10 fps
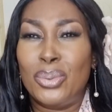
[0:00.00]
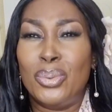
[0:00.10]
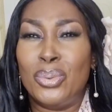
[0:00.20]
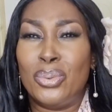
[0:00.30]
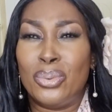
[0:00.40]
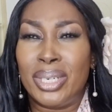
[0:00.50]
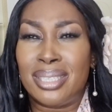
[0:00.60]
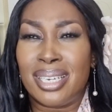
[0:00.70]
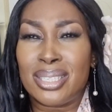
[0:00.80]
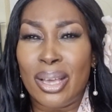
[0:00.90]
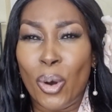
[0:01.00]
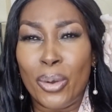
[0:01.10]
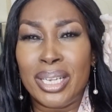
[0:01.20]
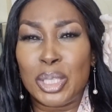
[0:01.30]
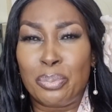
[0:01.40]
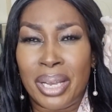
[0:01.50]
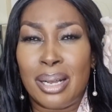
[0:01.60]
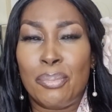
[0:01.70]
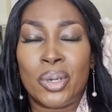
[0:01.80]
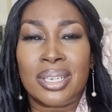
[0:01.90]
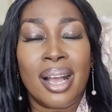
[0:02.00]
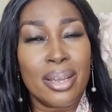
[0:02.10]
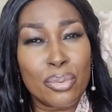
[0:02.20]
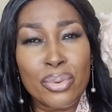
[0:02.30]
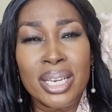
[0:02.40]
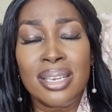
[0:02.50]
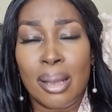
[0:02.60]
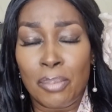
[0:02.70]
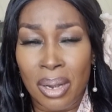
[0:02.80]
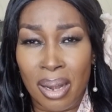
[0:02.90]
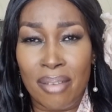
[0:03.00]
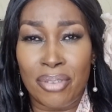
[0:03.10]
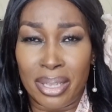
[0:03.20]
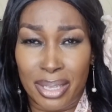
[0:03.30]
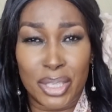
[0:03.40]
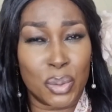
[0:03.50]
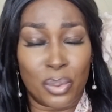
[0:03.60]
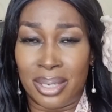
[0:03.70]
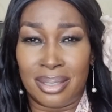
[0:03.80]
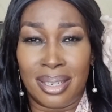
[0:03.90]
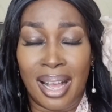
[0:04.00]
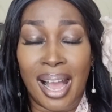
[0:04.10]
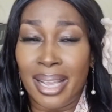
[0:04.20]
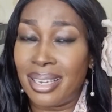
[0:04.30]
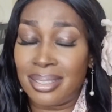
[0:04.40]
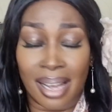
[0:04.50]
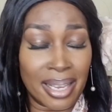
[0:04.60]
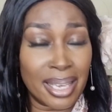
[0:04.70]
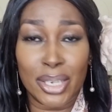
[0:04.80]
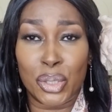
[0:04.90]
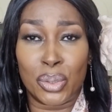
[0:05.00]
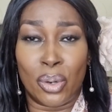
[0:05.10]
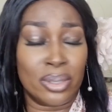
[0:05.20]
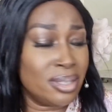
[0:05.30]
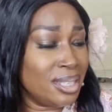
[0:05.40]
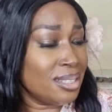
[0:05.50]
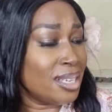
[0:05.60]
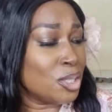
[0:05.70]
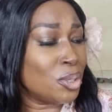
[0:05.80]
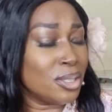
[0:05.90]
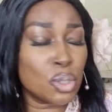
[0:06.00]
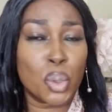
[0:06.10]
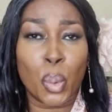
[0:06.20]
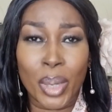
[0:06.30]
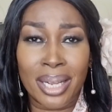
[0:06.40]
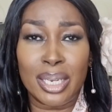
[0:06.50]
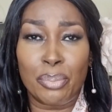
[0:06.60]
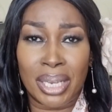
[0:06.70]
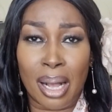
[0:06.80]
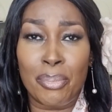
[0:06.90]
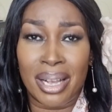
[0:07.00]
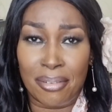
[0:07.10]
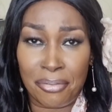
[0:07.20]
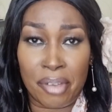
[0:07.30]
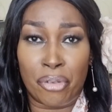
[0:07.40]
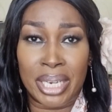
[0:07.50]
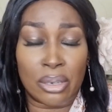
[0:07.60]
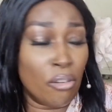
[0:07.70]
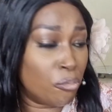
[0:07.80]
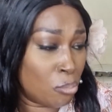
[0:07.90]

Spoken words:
it has orange bergamot. I really am loving this one. I kid you not, this is quickly becoming a favorite of